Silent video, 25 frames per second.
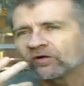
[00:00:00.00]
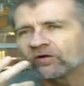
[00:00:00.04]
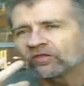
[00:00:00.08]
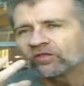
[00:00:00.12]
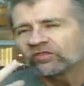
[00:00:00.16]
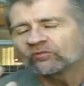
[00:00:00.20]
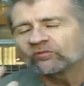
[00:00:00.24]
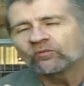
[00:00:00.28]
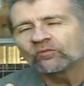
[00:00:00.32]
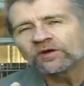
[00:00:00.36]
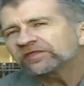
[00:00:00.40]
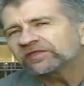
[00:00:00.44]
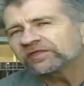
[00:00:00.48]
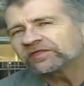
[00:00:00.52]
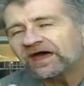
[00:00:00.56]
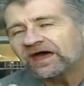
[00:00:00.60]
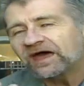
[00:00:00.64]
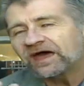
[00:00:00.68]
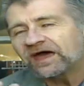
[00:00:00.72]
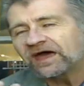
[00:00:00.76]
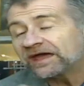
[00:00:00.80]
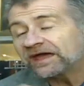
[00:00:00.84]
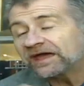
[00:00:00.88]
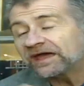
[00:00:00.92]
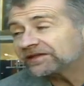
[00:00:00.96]
the one thing
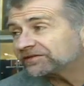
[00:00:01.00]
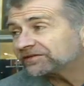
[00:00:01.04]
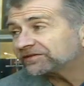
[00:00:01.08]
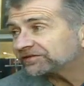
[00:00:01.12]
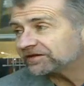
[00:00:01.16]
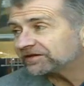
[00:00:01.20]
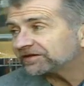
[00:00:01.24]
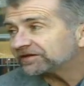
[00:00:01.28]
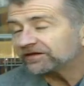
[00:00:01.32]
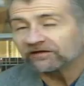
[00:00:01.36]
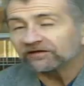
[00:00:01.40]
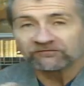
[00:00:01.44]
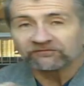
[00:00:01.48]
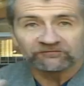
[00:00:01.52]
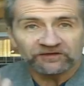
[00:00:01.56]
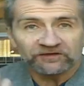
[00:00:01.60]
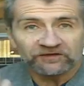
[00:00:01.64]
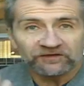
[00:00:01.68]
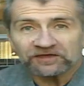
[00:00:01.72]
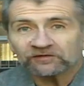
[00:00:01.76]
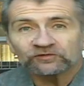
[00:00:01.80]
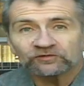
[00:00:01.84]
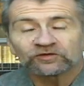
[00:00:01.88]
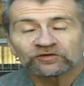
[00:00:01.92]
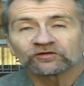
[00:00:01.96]
that I see a
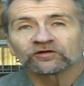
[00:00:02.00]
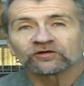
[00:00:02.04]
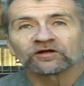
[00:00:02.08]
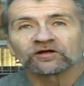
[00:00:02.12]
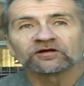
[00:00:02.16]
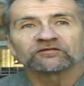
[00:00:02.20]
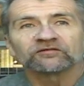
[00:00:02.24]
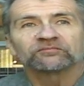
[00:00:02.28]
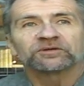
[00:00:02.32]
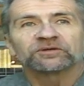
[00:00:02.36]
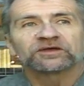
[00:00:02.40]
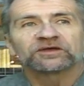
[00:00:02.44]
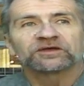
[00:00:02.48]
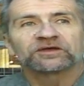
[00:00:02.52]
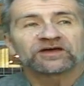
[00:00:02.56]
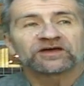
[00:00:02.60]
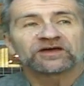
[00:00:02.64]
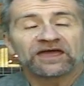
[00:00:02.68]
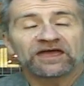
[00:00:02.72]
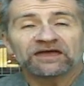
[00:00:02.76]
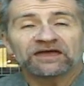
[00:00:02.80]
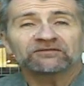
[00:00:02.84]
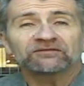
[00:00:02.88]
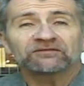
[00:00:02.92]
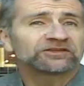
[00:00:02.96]
failure of, because I
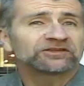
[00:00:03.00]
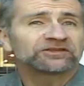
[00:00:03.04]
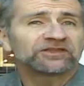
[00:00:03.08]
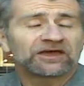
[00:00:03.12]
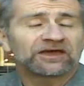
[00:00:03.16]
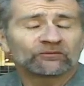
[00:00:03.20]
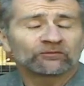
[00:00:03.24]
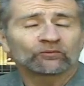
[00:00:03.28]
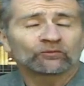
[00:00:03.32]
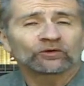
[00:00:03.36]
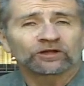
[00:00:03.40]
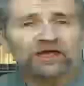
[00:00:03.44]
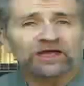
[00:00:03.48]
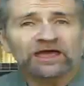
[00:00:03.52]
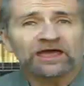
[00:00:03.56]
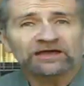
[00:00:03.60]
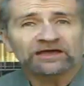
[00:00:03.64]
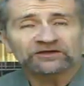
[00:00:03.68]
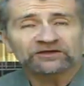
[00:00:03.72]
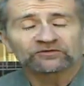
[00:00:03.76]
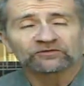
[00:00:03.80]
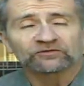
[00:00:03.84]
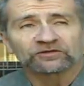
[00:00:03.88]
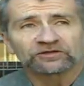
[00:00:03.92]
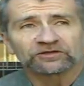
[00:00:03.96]
have seen that work
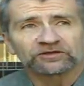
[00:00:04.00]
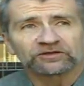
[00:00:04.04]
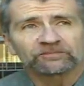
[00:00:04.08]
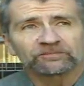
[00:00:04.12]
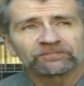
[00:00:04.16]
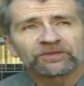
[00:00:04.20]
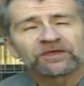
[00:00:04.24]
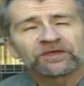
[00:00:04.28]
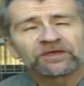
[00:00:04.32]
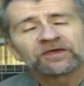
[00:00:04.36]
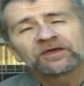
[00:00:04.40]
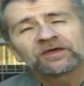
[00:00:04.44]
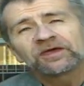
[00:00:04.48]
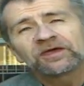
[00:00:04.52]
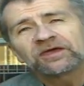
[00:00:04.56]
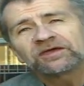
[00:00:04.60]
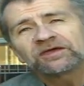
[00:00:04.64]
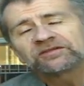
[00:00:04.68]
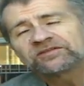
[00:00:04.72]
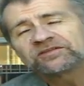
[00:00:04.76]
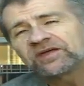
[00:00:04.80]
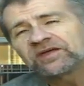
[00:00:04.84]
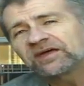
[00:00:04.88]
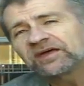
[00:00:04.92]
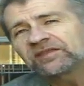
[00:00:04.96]
accurately,
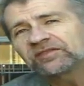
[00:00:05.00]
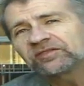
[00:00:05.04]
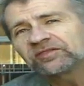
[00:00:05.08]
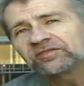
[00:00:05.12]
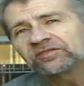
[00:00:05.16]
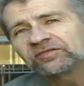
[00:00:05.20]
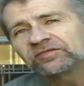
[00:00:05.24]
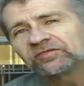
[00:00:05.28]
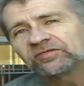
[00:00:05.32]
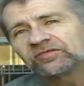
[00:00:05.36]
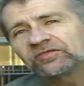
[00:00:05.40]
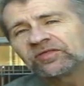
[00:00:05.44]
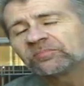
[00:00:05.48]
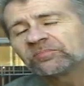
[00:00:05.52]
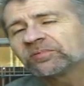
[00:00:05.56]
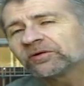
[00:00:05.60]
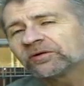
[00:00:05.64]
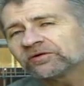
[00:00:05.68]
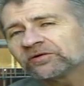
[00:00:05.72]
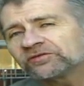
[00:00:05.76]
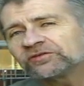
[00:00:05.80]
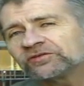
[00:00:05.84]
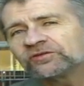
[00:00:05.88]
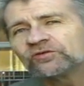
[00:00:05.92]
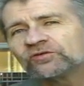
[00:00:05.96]
is that the
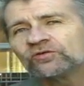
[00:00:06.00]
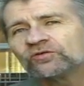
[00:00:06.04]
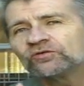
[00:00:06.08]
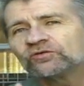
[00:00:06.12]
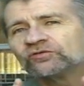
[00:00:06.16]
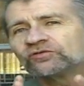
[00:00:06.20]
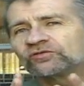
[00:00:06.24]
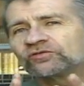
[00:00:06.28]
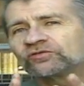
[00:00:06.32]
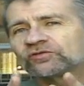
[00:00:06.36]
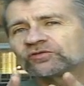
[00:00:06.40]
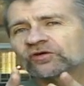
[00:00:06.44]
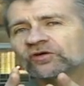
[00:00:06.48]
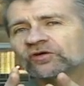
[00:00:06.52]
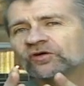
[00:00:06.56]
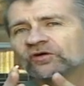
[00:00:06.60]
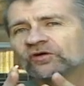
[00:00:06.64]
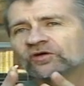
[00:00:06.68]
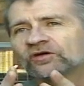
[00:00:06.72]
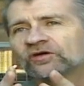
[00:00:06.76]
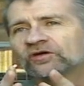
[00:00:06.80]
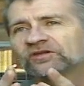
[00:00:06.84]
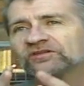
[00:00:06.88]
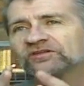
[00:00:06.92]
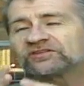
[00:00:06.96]
person who's
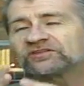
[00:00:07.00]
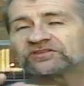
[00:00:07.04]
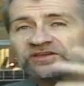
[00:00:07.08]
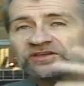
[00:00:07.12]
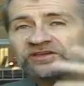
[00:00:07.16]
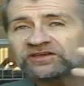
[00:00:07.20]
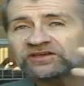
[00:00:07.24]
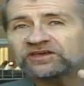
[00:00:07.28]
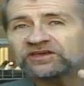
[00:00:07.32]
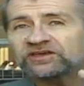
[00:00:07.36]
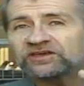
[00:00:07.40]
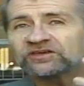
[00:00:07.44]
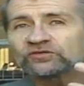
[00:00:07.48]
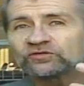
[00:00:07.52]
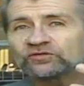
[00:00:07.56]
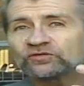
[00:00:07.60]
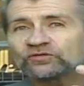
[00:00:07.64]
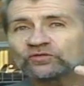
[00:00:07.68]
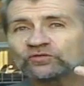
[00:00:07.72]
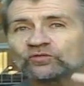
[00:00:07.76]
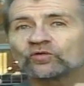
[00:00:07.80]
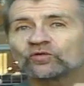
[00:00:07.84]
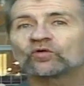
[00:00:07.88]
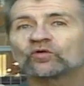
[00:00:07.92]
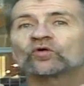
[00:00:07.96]
seeking
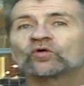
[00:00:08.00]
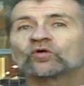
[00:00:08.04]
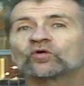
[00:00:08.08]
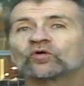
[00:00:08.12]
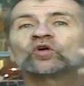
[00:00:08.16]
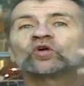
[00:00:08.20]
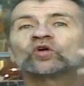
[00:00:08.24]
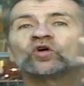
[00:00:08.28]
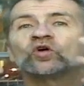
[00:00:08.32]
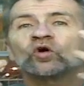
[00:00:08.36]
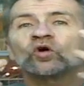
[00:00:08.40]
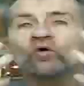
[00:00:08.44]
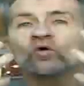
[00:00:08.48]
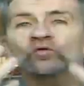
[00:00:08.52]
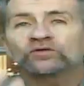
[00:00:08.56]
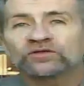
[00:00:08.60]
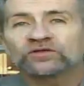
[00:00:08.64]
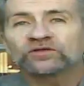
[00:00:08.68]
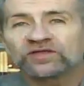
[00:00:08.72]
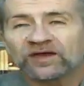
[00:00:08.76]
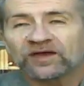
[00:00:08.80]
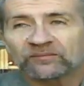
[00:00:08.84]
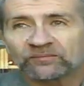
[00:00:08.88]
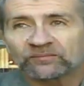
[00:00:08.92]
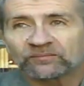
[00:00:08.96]
to go to
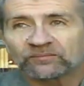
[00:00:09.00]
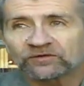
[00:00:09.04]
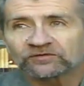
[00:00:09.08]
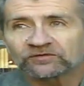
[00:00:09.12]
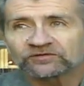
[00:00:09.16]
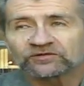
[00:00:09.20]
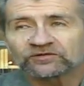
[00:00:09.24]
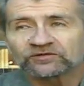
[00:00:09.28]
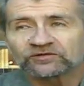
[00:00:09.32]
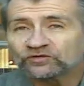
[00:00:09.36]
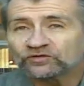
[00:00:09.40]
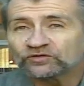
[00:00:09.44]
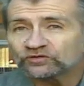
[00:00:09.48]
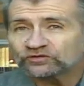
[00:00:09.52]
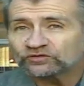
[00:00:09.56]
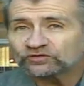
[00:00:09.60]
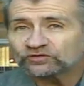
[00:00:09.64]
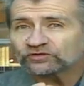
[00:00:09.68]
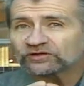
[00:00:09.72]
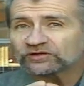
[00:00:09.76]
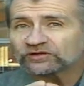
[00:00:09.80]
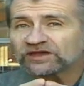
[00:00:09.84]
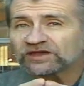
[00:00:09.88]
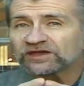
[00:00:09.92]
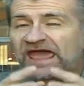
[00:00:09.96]
that person
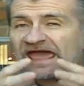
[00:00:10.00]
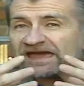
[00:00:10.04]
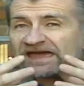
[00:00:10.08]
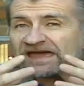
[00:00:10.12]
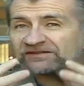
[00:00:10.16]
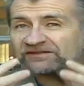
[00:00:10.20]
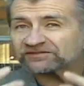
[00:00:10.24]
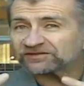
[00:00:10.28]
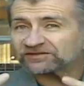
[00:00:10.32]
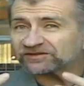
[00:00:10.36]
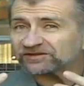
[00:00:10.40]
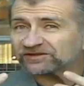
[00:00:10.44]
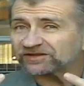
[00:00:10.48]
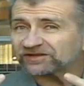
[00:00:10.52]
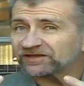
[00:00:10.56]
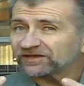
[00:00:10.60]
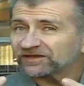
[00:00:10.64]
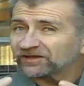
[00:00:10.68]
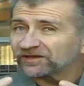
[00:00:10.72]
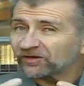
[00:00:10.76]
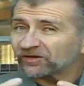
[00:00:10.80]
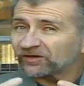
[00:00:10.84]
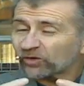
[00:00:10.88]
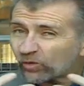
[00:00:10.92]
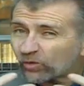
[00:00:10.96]
usually hasn't
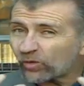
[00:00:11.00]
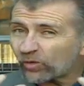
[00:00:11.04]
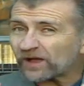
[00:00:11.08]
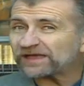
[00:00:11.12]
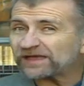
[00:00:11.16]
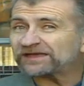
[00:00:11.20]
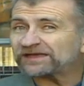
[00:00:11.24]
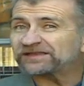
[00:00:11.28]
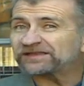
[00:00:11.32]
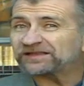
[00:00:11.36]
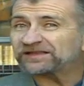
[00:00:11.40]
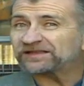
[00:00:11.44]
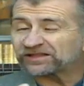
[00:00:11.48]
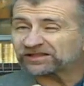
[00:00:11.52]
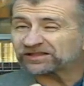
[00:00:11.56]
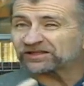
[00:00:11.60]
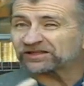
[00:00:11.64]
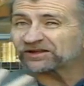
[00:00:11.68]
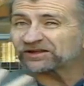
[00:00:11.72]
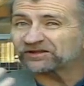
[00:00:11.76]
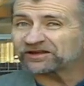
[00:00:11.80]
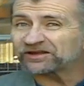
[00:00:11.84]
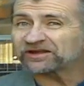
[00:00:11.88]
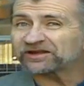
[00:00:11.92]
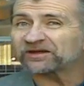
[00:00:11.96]
quite
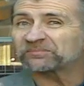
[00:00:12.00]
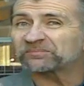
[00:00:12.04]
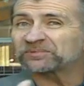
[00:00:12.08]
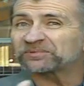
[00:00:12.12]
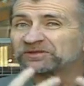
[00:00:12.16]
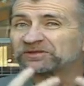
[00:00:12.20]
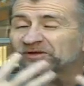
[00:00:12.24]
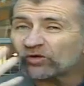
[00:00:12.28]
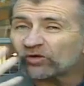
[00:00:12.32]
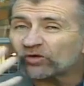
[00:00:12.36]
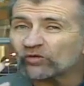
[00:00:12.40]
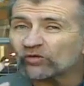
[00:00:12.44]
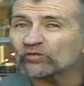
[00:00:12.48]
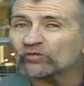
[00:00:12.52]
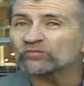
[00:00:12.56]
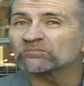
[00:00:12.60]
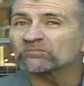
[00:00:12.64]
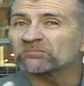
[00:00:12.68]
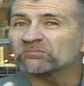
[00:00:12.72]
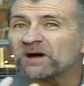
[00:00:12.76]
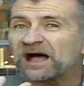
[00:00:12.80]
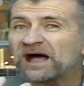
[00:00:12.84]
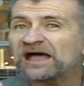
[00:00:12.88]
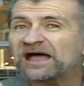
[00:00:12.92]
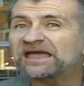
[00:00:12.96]
cleared it up in their
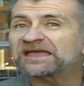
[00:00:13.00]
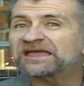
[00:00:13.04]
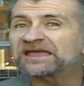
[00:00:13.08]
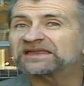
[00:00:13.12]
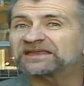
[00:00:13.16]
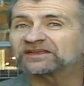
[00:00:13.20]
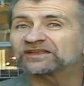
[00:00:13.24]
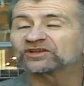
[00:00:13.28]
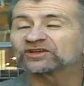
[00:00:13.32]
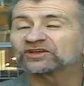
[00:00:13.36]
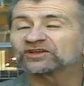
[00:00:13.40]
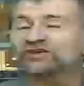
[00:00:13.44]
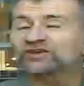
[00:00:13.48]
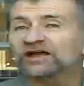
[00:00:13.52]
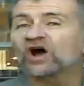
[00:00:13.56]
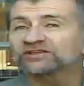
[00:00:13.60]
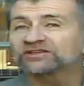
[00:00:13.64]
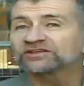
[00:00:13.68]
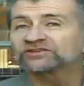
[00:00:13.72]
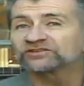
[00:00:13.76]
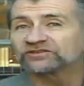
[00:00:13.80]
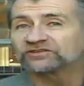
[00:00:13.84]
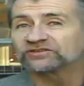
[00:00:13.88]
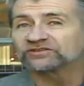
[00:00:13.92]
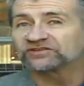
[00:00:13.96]
own mind and
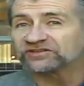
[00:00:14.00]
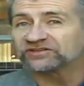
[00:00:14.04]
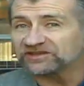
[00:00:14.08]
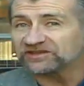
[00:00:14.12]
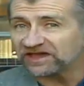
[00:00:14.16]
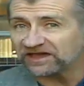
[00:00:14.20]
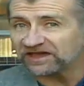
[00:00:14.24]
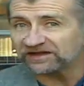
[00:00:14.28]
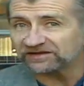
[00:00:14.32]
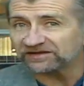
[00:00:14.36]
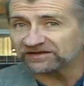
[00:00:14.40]
conscience yet.